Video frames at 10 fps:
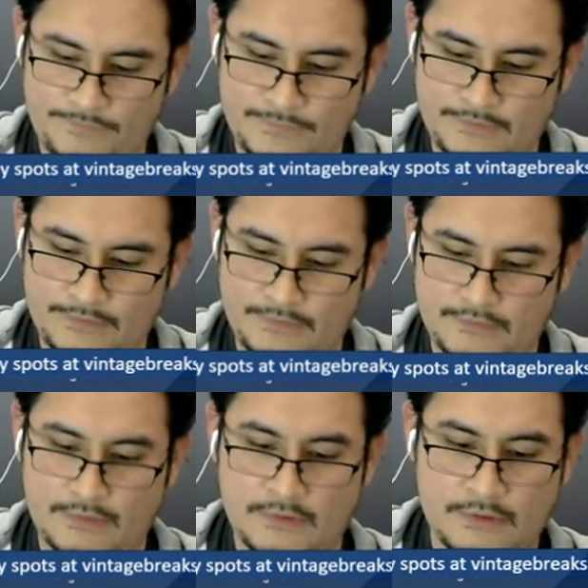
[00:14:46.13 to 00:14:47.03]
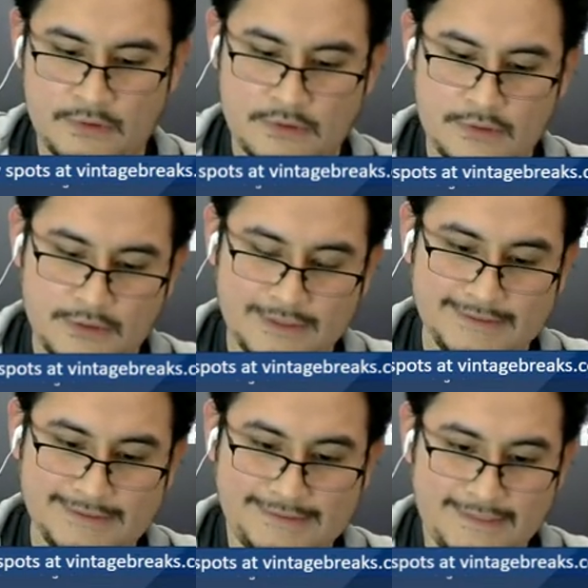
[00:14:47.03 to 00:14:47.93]
Hey, what's up, Ben?
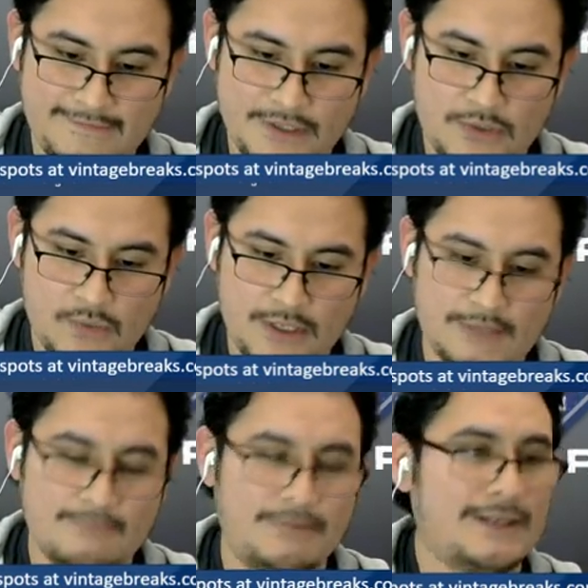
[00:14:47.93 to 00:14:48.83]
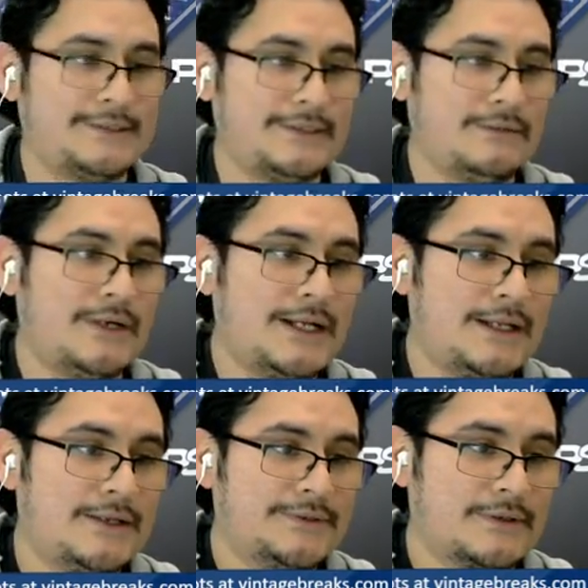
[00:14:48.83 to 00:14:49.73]
71, Bonzi
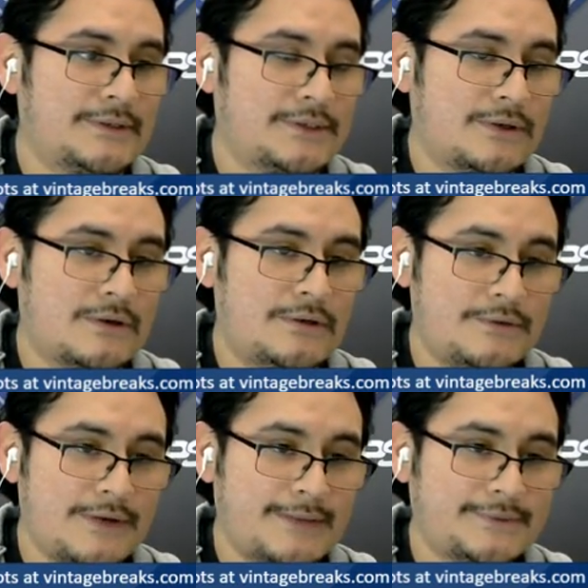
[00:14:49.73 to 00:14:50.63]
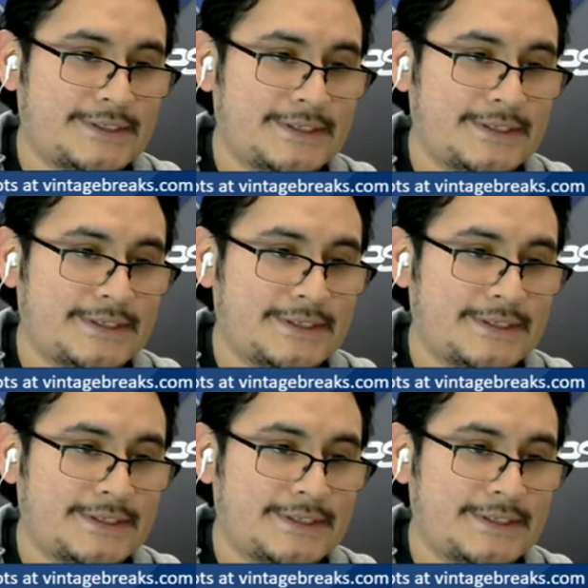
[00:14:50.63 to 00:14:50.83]
Wells going to Corey Ramsey.